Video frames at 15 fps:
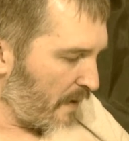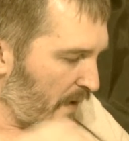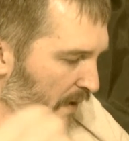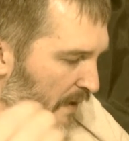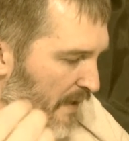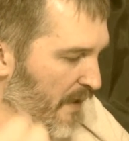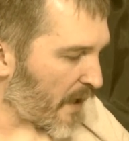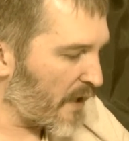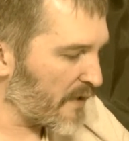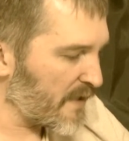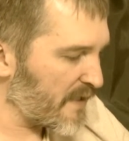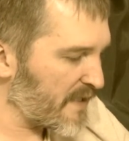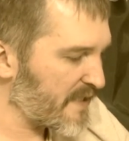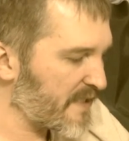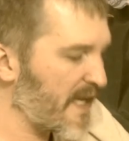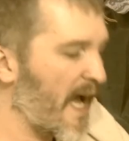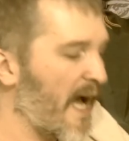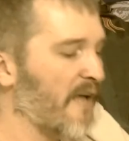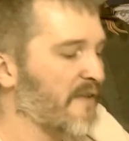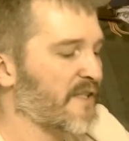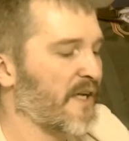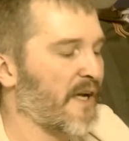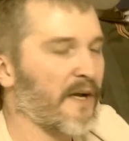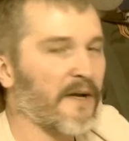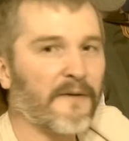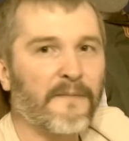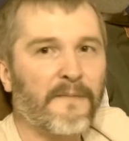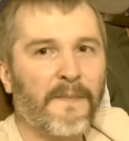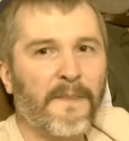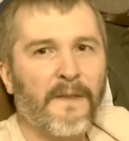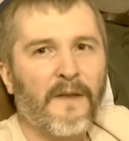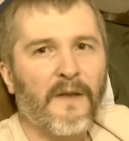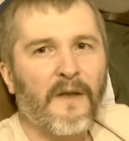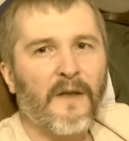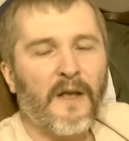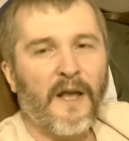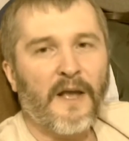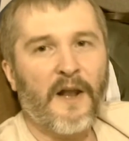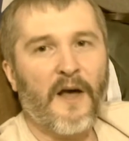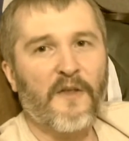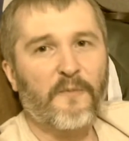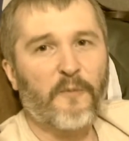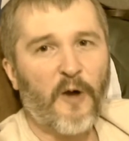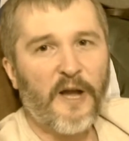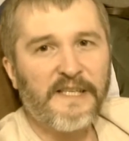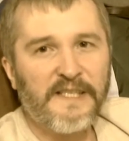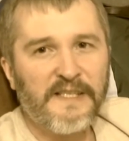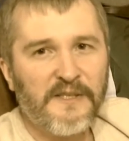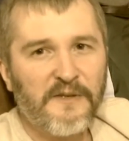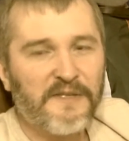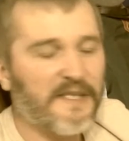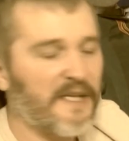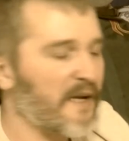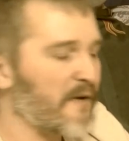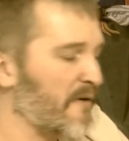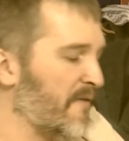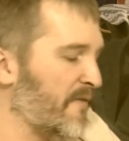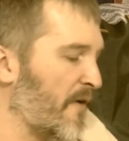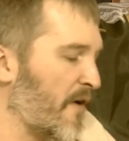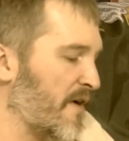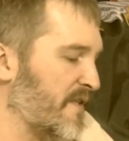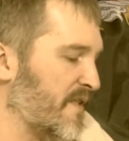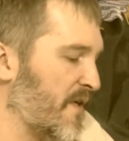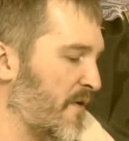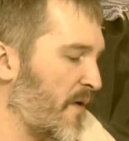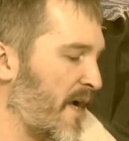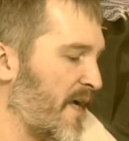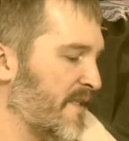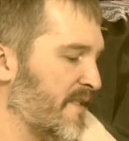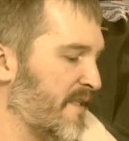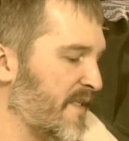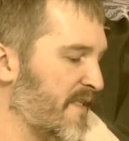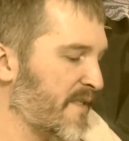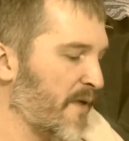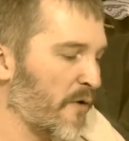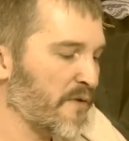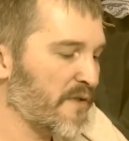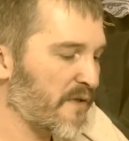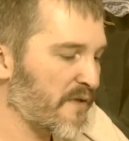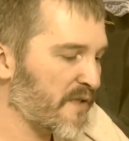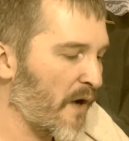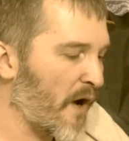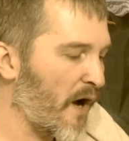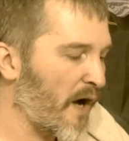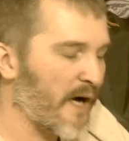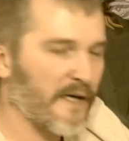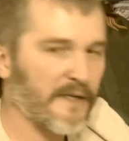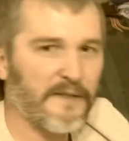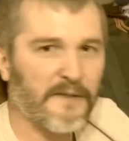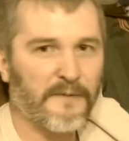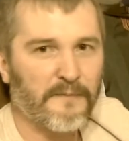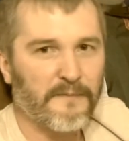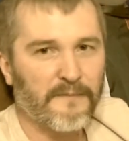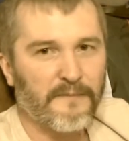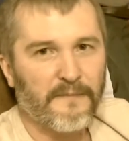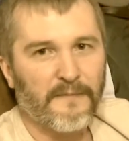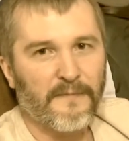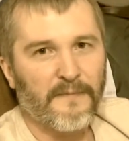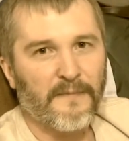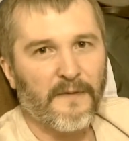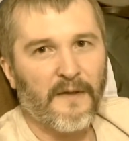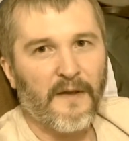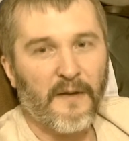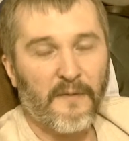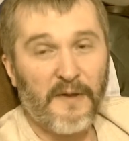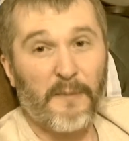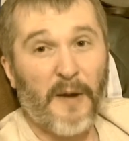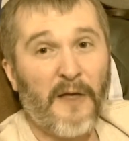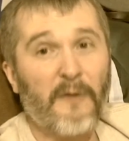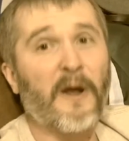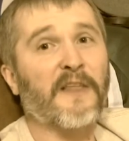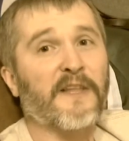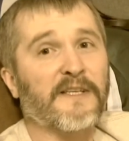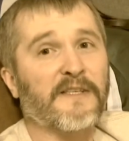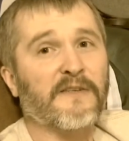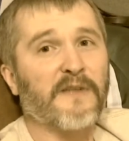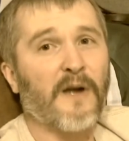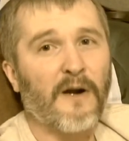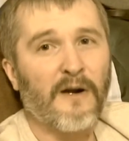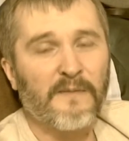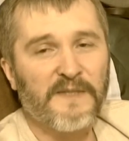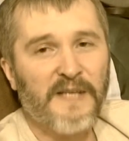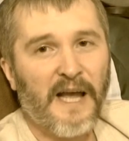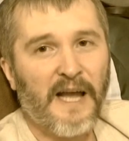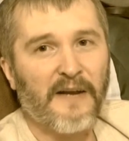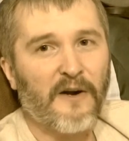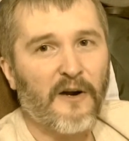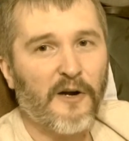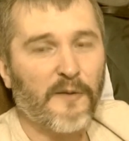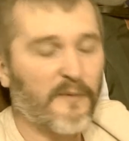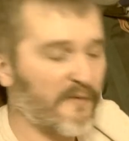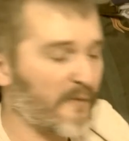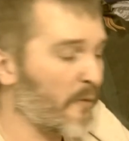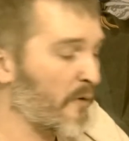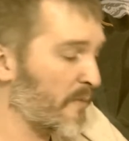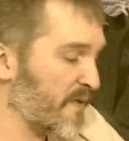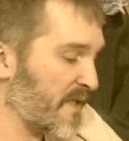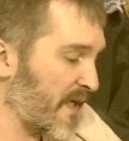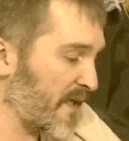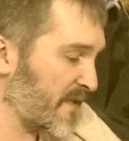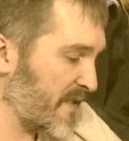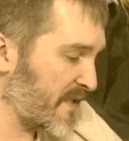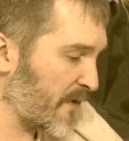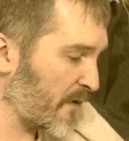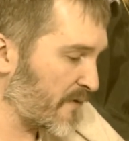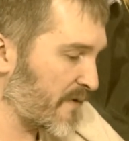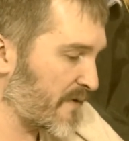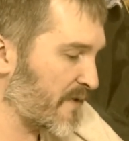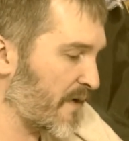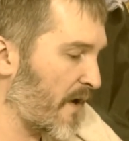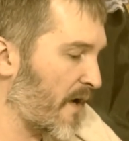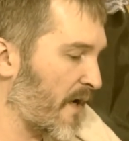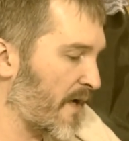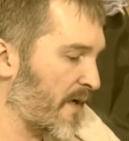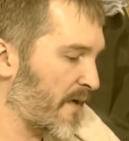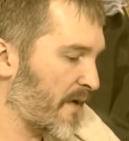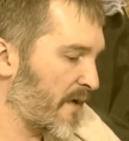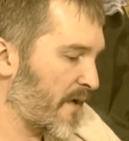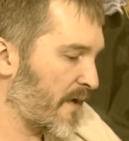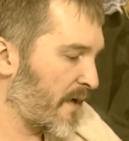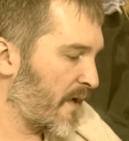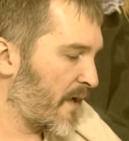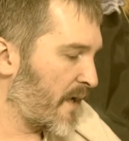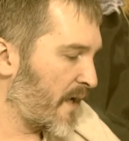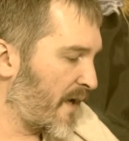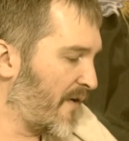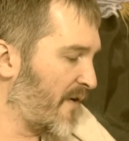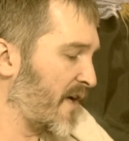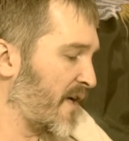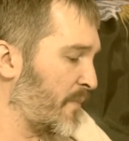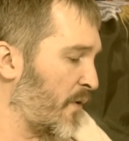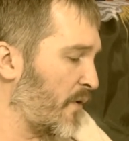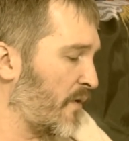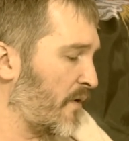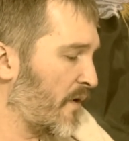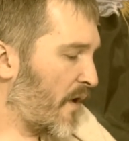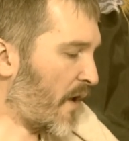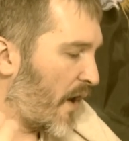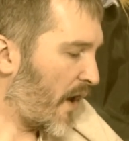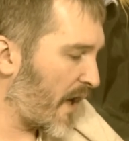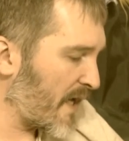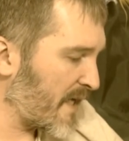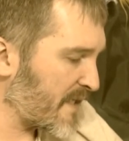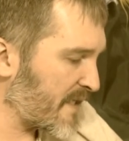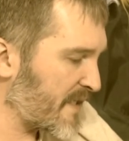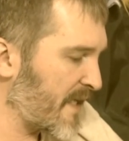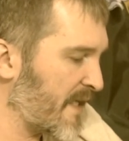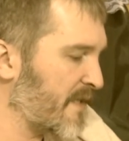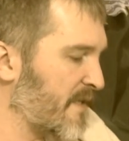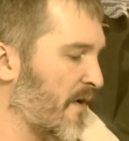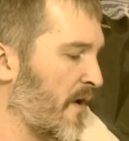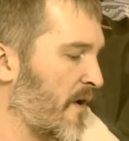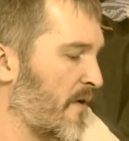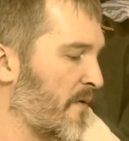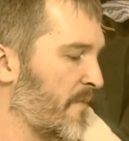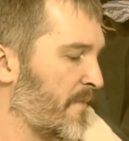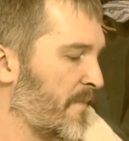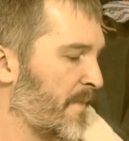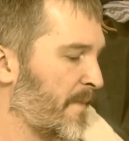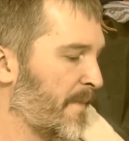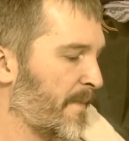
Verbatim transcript: Uh, he called it nostalgia. In other places, you see it referred to as the soldier's heart. And they, by the way, these are terms I had heard before, particularly soldier's heart. Irritable heart syndrome.